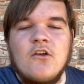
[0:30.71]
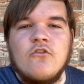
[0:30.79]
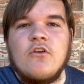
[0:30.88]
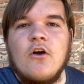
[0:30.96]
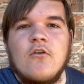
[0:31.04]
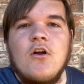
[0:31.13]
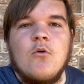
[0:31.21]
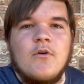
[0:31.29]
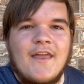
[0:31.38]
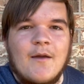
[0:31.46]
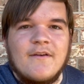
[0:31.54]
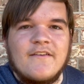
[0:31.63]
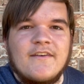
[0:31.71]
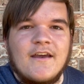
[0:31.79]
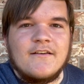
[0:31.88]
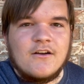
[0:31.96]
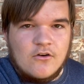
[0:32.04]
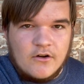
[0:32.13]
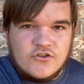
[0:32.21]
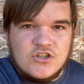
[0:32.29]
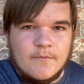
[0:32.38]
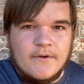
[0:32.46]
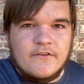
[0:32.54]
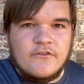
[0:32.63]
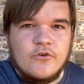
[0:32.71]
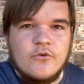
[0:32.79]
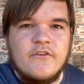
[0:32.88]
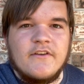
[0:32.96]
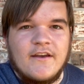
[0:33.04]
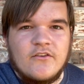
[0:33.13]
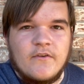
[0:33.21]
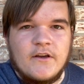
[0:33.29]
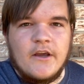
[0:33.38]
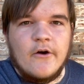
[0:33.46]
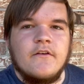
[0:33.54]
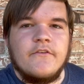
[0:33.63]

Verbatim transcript: So with that being said, let's jump into today's video.